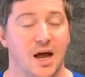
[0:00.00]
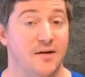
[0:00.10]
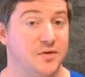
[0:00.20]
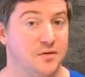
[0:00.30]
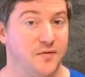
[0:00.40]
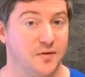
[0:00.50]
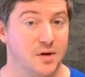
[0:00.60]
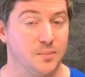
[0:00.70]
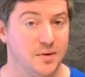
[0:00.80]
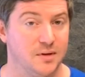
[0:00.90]
after you've
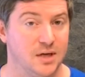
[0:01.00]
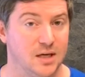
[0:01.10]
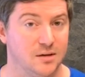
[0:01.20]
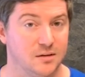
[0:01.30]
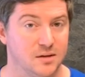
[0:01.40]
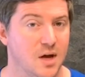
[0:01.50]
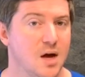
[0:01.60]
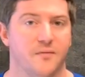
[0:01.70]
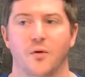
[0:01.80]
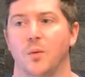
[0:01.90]
completely healed,
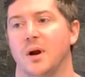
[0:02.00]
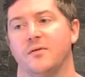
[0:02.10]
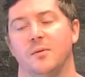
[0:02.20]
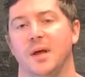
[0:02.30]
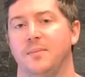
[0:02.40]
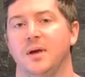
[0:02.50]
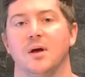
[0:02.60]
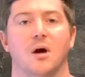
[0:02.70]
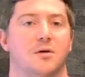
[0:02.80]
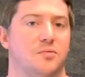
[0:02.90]
for whatever it may
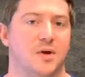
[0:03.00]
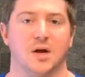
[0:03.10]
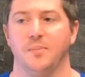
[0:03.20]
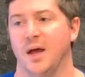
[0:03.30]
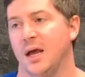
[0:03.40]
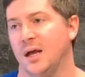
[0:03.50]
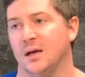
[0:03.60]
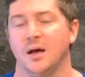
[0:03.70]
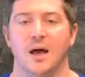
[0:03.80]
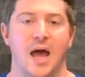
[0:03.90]
be, arthritic
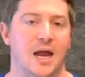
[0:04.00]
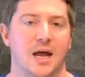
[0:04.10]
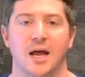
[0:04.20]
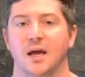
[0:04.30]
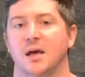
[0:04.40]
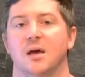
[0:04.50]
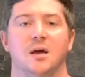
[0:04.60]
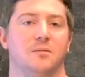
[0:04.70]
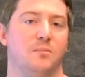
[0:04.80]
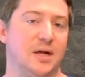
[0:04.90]
pain, headache,
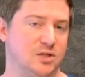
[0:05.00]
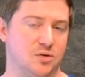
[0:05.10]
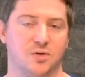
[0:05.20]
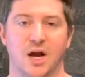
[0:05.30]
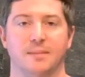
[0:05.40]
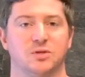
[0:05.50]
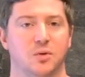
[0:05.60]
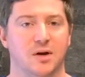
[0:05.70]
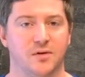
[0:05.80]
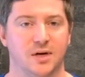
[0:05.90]
menstrual cramps,
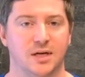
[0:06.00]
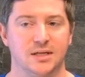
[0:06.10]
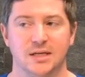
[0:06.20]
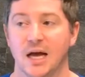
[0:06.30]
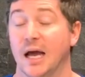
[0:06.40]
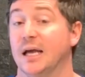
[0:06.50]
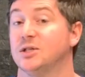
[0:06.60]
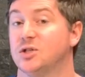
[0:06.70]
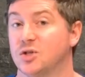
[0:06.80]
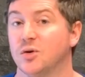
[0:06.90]
whatever it is,
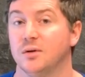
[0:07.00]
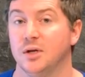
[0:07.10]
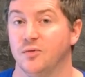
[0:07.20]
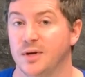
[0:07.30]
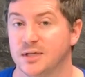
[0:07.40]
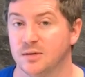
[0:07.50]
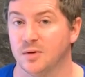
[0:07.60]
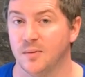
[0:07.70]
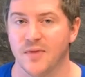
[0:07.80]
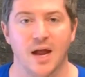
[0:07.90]
is certainly
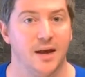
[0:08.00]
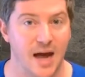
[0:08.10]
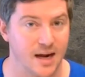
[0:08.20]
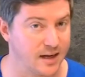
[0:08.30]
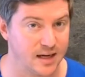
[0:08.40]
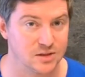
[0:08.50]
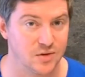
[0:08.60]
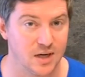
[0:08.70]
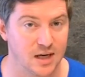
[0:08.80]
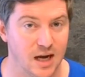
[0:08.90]
reasonable and not
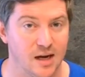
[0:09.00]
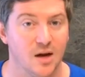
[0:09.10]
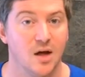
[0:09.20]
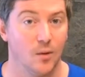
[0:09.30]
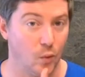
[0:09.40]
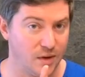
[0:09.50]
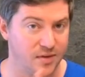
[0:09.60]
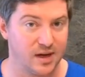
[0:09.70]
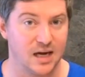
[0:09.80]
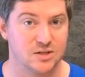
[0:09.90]
contraindicated
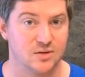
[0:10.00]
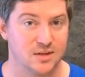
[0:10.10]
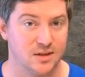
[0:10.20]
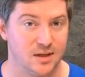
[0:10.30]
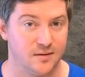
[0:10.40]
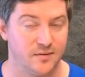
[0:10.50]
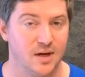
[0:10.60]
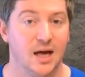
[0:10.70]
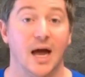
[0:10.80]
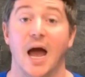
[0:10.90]
with a gastric sleeve.
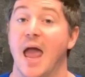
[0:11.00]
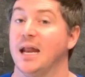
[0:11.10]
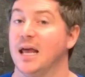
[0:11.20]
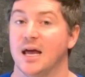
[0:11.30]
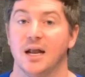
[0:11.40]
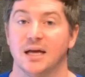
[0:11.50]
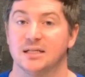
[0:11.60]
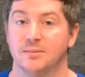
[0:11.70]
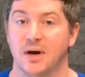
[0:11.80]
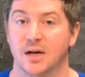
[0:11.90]
Any
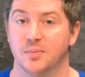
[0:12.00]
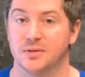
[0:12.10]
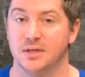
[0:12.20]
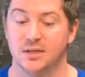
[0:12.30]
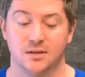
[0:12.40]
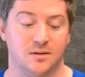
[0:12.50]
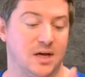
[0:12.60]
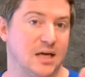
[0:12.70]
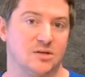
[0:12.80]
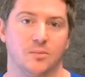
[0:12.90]
anastomotic procedure, the
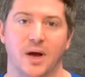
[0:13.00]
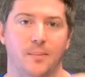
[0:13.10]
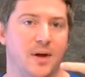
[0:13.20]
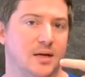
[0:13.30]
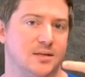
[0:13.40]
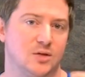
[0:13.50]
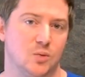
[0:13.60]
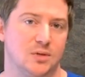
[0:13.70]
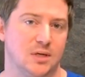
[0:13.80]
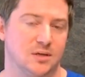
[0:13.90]
gastric bypass, the
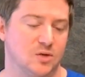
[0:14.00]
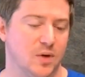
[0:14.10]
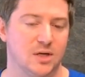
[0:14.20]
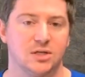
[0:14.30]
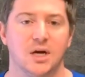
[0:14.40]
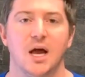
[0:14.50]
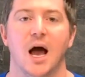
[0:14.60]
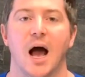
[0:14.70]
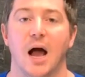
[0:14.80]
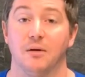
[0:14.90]
duodenal switch,
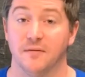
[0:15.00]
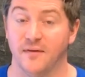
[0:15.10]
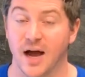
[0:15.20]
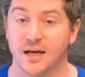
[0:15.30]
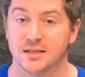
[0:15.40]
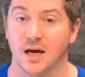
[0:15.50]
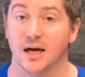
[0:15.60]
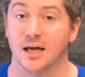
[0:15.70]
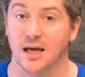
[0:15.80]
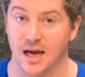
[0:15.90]
I would advise
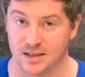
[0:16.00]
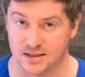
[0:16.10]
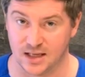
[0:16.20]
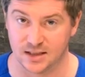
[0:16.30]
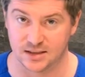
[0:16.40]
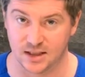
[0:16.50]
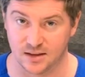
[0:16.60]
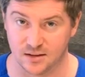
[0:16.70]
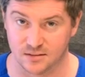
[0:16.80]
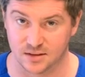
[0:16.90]
against N
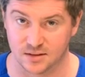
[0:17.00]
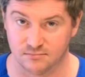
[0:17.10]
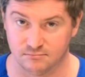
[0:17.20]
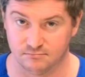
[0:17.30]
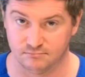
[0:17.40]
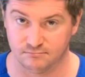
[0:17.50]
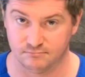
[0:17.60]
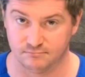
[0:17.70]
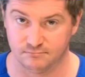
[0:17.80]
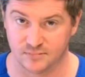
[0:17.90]
SAID use.
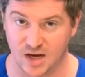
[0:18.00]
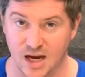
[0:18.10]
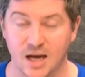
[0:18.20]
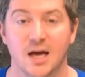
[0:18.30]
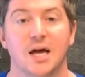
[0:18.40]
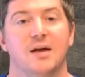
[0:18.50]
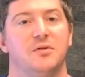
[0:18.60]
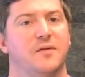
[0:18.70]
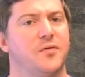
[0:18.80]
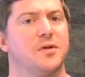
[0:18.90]
Okay? If
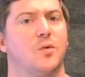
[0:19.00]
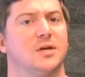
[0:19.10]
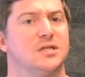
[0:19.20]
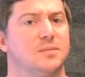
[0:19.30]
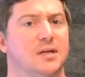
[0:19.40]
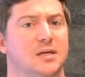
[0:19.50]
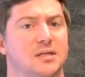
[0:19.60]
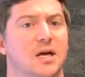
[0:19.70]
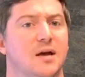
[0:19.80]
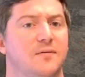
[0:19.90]
you have further questions about
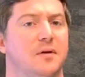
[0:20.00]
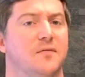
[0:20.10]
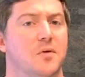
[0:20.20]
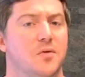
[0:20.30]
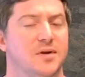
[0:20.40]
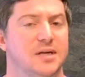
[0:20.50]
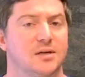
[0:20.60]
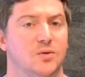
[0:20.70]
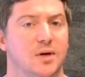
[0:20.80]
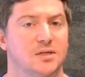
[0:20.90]
this, feel free to reach
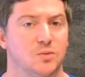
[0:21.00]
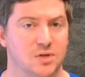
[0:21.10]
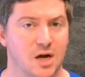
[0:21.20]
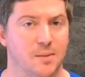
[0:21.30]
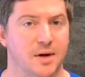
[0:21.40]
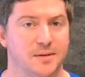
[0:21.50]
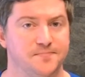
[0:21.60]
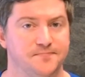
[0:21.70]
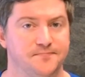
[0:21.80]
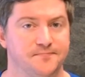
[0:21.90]
out to us and we'll talk about it.